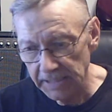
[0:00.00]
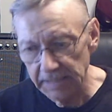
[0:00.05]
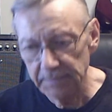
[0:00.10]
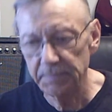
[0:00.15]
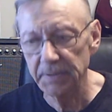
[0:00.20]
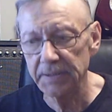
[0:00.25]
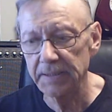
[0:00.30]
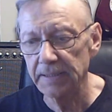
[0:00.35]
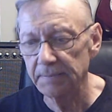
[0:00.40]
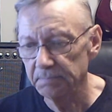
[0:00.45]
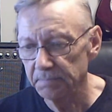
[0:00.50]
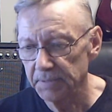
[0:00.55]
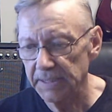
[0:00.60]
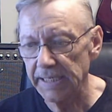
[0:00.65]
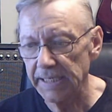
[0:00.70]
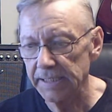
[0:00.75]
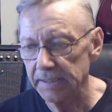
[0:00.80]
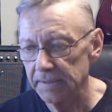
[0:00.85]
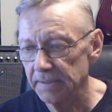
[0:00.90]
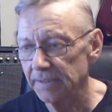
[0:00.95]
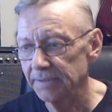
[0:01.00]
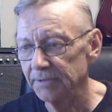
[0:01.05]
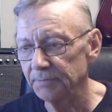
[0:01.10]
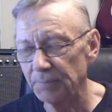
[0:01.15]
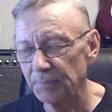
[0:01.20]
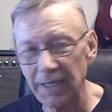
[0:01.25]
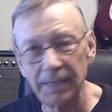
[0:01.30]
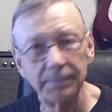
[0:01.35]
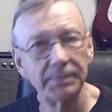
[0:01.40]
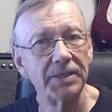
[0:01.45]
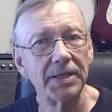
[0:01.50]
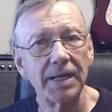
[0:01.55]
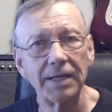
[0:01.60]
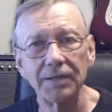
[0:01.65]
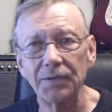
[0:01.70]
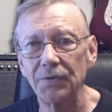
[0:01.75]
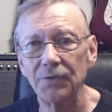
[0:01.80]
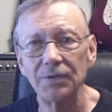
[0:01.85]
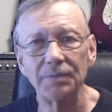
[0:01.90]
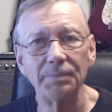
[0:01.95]
it updating. It's probably
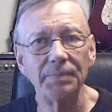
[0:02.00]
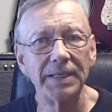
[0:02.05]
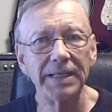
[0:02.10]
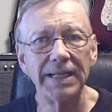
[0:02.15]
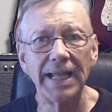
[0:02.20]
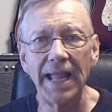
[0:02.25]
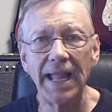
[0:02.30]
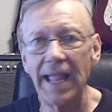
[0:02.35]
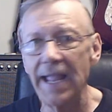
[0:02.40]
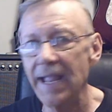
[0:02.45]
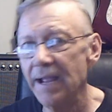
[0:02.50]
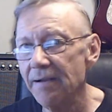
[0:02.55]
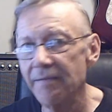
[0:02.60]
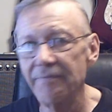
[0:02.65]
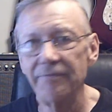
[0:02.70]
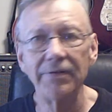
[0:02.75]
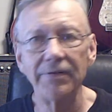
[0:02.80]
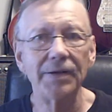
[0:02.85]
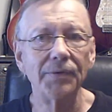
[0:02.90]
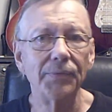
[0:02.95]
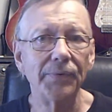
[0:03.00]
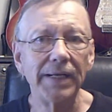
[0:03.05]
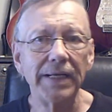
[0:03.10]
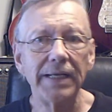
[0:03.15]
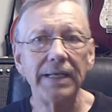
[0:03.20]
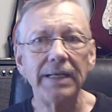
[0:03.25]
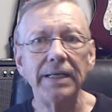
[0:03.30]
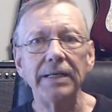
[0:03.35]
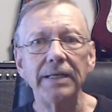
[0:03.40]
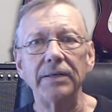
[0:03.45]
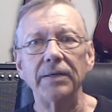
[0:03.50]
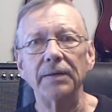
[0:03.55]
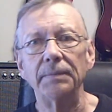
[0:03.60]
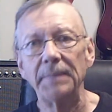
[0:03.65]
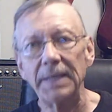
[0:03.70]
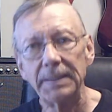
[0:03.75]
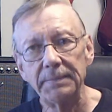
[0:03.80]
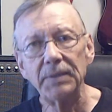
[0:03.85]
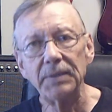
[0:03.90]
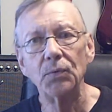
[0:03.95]
not going to be every week, or
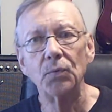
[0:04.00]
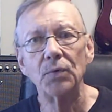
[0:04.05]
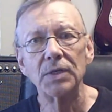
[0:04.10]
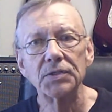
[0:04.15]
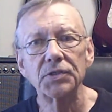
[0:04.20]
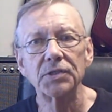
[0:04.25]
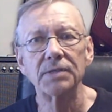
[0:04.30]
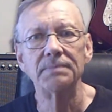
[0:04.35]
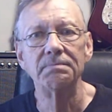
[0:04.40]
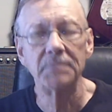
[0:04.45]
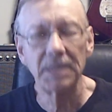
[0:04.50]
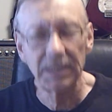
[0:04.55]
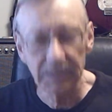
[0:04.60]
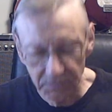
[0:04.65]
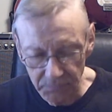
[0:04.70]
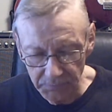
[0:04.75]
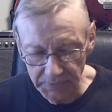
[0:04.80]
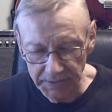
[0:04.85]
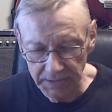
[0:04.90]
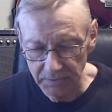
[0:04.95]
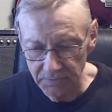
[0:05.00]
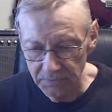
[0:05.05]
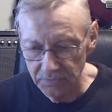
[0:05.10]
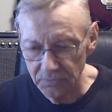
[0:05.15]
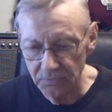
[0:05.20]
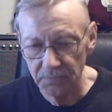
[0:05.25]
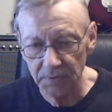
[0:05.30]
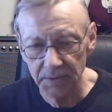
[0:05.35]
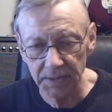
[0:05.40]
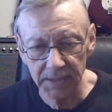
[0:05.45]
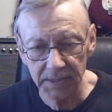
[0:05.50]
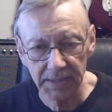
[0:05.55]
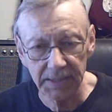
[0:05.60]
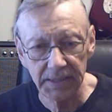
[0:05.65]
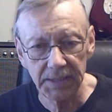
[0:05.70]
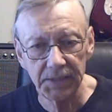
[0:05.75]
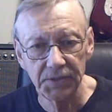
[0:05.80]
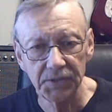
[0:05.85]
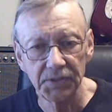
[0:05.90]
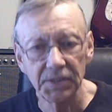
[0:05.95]
maybe once a month we can do one of
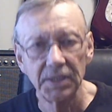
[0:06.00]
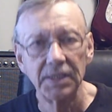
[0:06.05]
these.